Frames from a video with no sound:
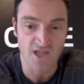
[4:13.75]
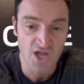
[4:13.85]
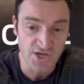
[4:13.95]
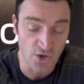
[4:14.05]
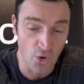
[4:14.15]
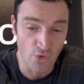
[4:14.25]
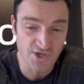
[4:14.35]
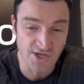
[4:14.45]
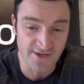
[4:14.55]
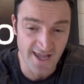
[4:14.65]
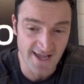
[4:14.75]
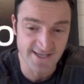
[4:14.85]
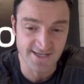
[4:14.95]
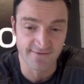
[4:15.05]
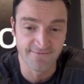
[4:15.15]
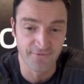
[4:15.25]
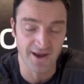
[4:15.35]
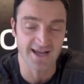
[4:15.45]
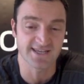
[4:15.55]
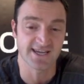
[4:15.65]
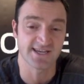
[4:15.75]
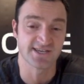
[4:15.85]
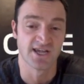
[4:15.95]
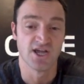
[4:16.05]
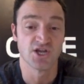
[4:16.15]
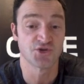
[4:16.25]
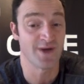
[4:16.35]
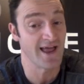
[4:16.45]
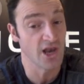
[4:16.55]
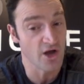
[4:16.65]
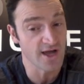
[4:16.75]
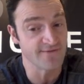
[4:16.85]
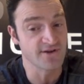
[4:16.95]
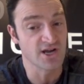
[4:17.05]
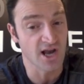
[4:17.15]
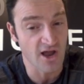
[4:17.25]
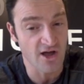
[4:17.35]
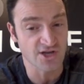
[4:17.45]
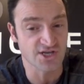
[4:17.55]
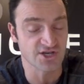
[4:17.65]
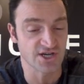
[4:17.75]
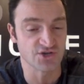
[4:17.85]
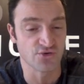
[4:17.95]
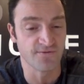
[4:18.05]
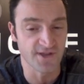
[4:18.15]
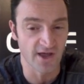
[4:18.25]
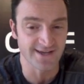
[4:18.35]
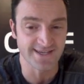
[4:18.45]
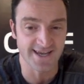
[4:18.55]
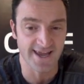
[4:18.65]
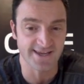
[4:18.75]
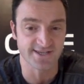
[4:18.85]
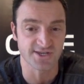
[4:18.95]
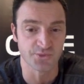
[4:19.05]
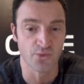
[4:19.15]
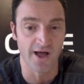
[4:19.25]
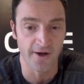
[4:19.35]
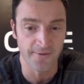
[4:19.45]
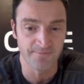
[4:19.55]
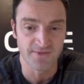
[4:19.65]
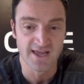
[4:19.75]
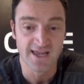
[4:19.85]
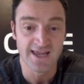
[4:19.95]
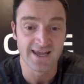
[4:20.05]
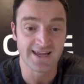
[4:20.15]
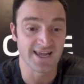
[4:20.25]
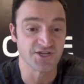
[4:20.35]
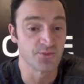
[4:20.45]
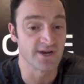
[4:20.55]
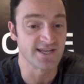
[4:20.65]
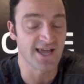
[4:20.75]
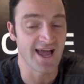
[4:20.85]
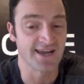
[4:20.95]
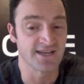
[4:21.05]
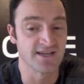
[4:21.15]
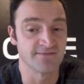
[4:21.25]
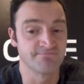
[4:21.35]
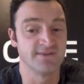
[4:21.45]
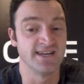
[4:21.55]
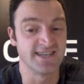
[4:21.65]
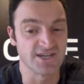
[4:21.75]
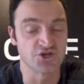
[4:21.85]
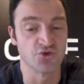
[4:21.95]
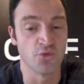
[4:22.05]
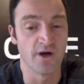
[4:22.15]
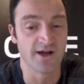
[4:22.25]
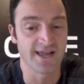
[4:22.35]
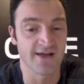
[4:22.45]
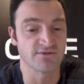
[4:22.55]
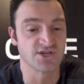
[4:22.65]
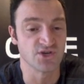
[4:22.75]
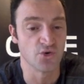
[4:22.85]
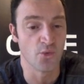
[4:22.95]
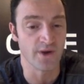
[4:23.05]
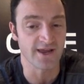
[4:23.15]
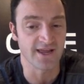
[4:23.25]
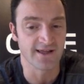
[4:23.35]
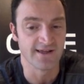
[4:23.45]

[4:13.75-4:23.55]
You'll also get full access to our live class schedule for 90 days as well, in case you wanted to add an additional workout to your week.